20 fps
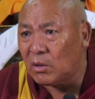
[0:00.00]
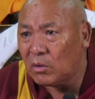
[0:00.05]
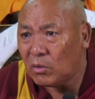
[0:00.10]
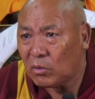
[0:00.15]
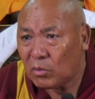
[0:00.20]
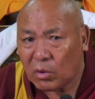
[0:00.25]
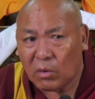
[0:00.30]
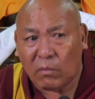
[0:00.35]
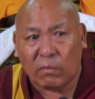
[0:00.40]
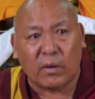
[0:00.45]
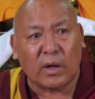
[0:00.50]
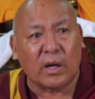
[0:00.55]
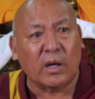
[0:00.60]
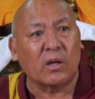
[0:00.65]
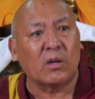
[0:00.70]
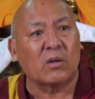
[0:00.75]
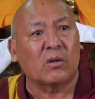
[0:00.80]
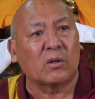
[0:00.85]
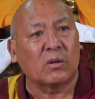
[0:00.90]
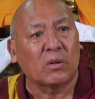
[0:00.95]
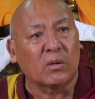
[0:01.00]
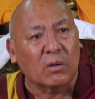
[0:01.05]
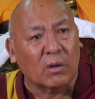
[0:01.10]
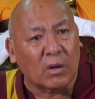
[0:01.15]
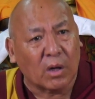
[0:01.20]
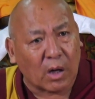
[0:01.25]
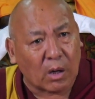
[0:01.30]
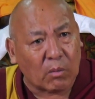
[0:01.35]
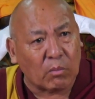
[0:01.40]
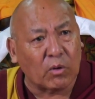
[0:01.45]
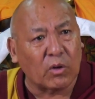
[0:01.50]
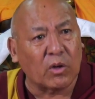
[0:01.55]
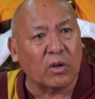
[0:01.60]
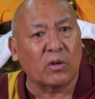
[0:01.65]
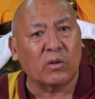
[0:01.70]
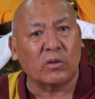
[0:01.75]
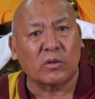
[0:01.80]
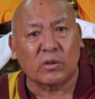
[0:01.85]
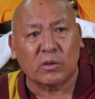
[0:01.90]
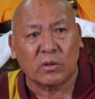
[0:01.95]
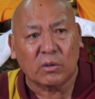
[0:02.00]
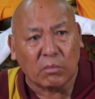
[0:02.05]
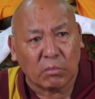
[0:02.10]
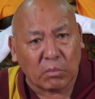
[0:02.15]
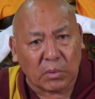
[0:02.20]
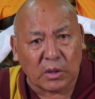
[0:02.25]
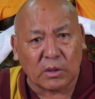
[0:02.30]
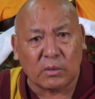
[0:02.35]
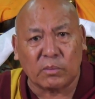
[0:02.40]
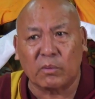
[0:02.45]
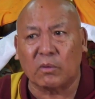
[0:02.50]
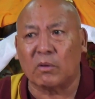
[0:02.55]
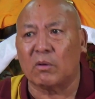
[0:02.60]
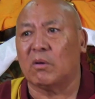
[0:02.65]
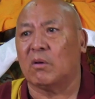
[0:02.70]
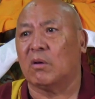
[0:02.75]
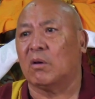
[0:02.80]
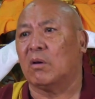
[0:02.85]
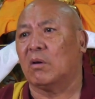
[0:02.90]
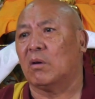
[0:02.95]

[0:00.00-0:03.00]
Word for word: unified, harmonious, peaceful,